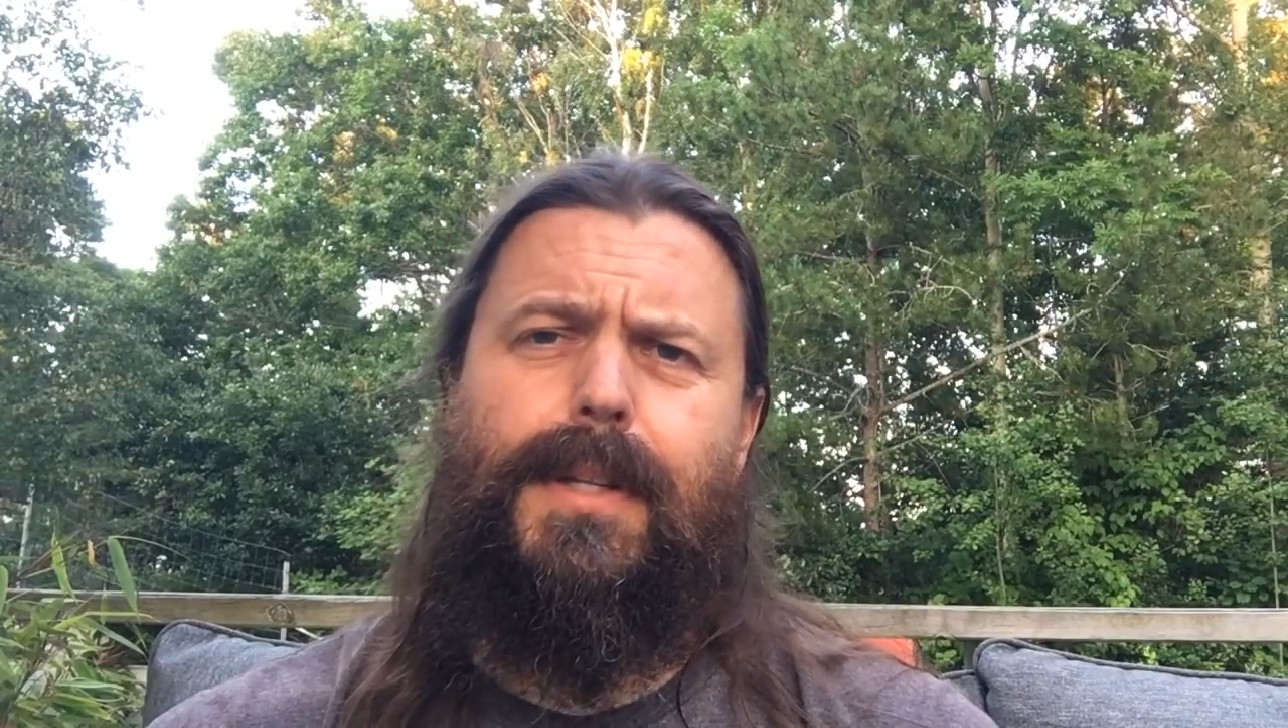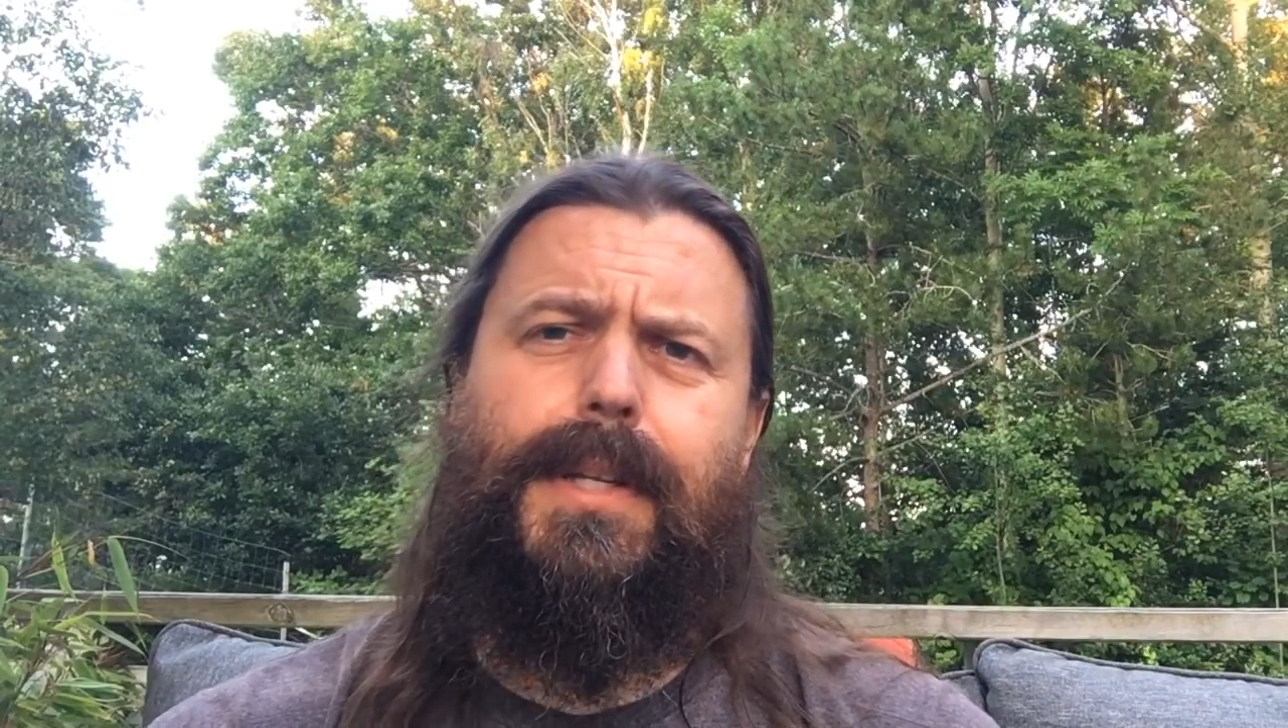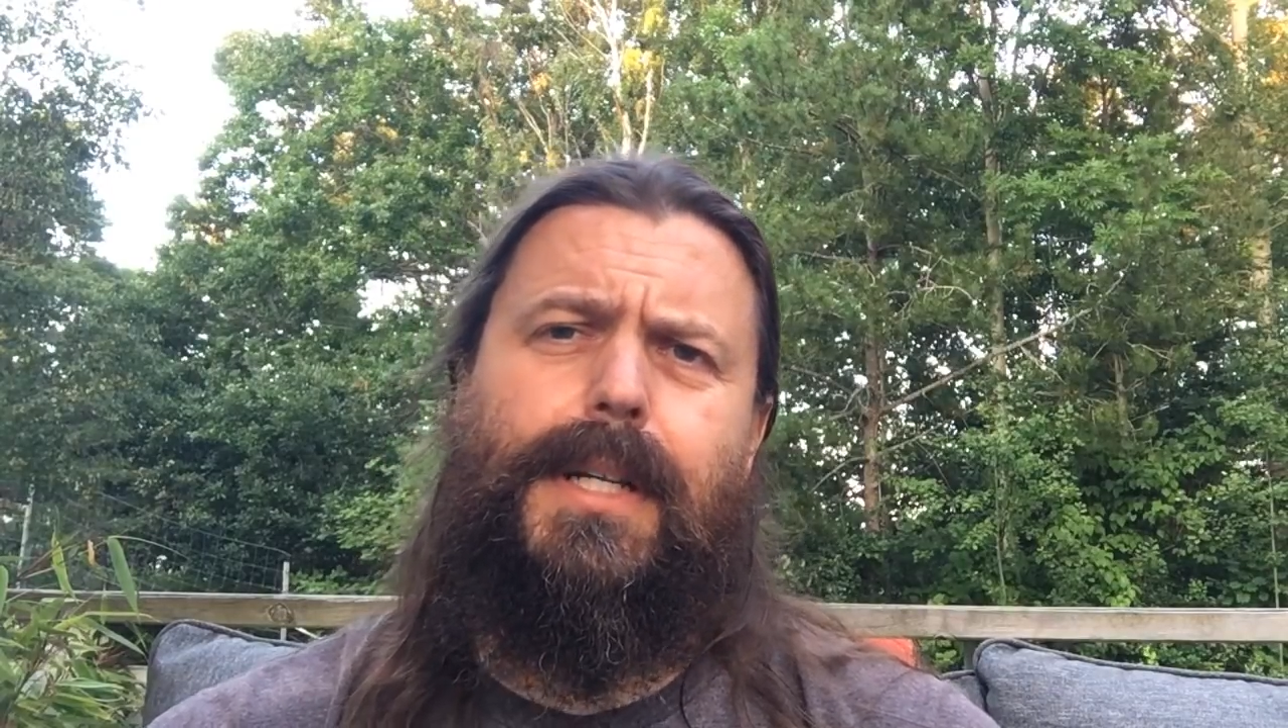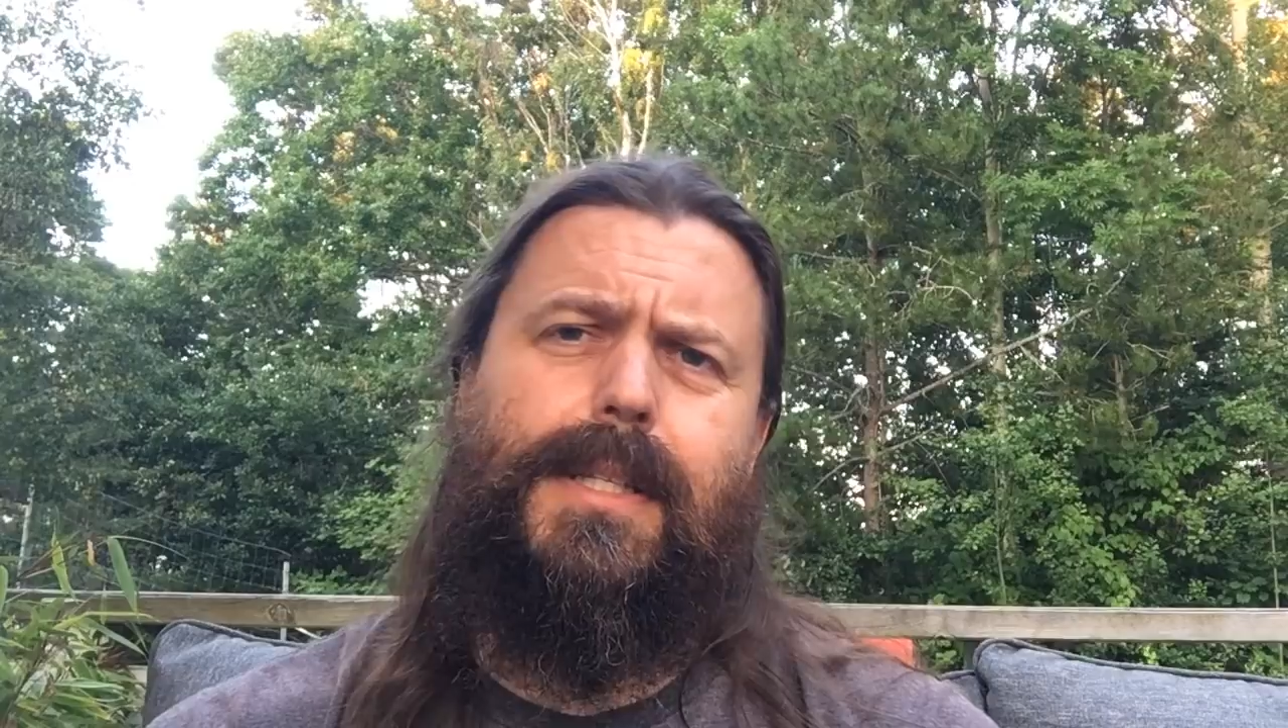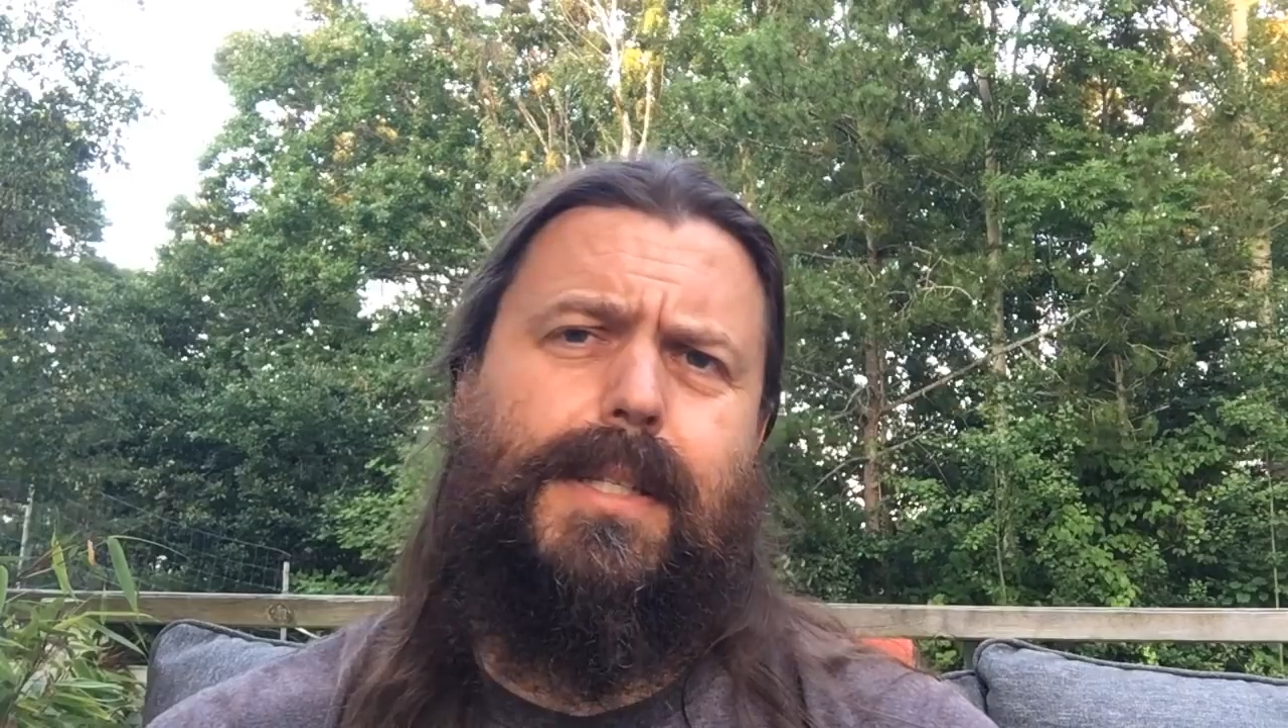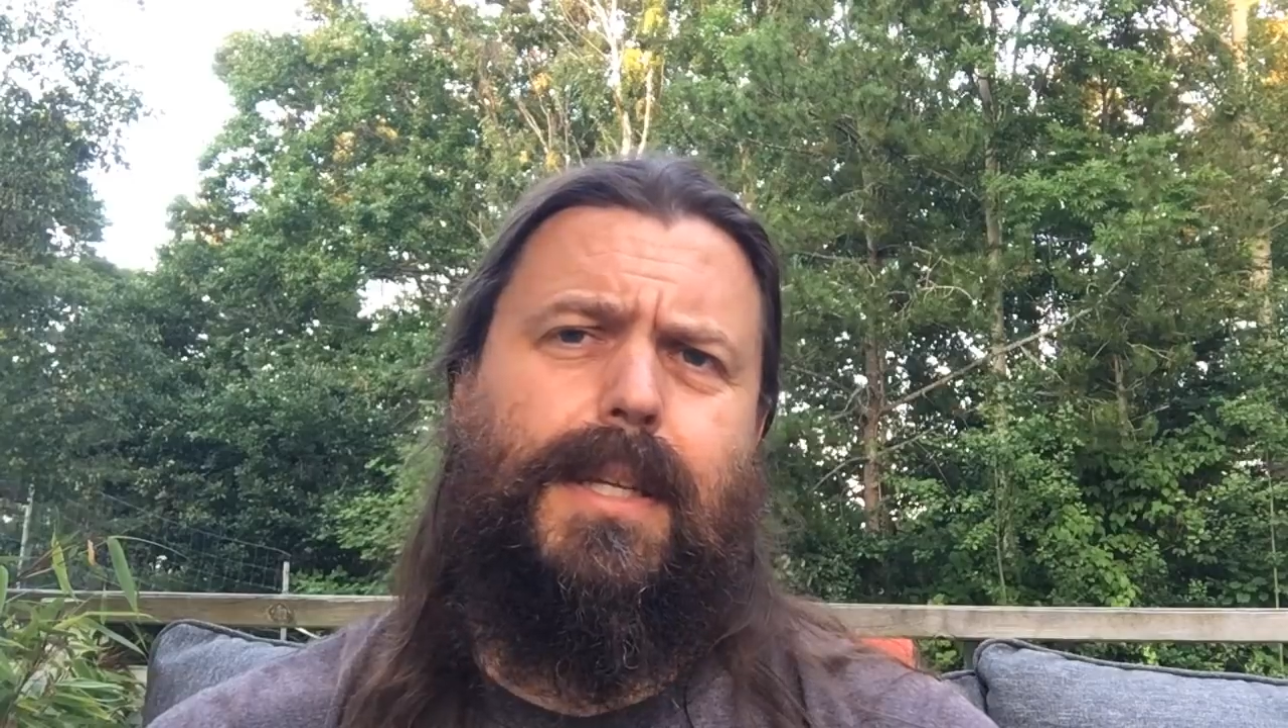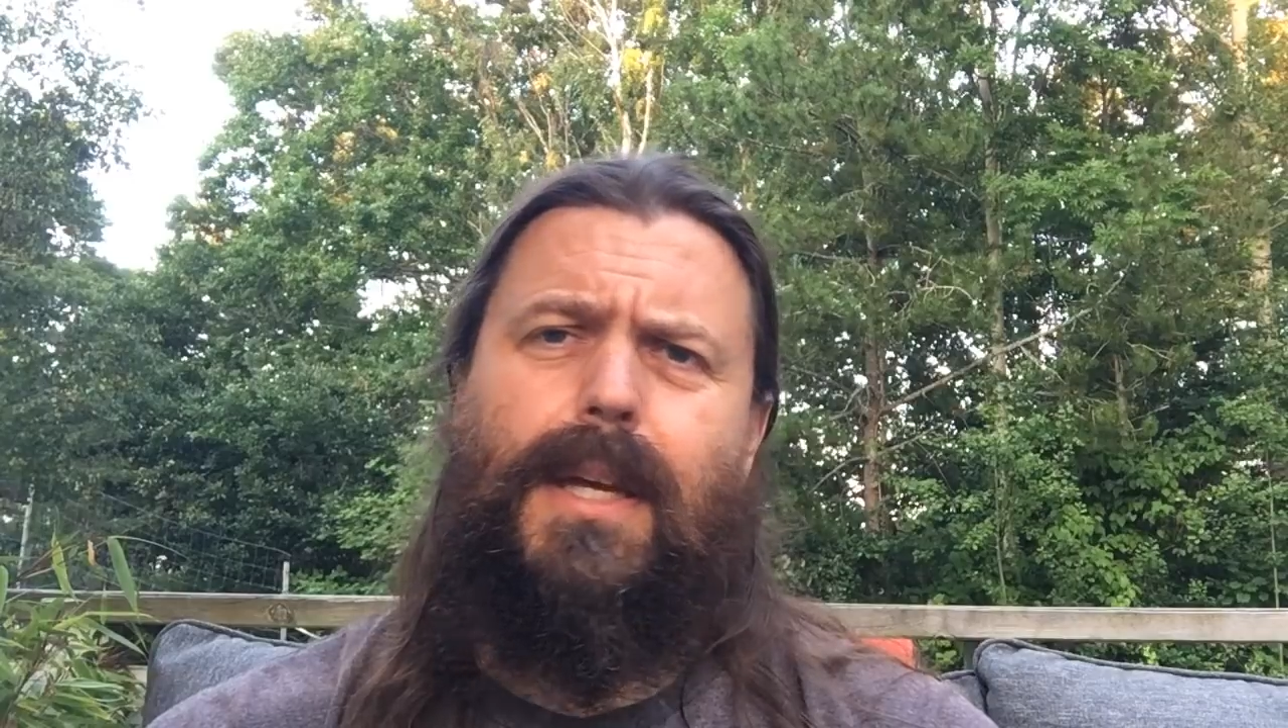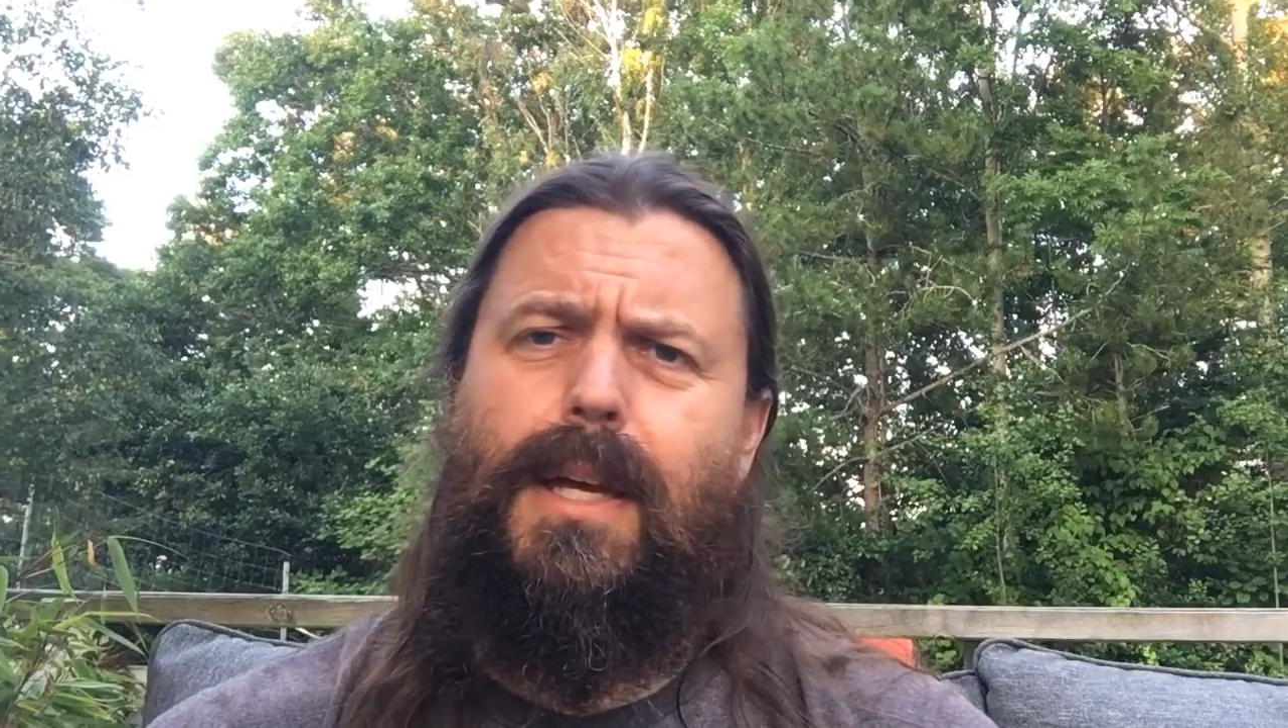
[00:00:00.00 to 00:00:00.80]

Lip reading: and that's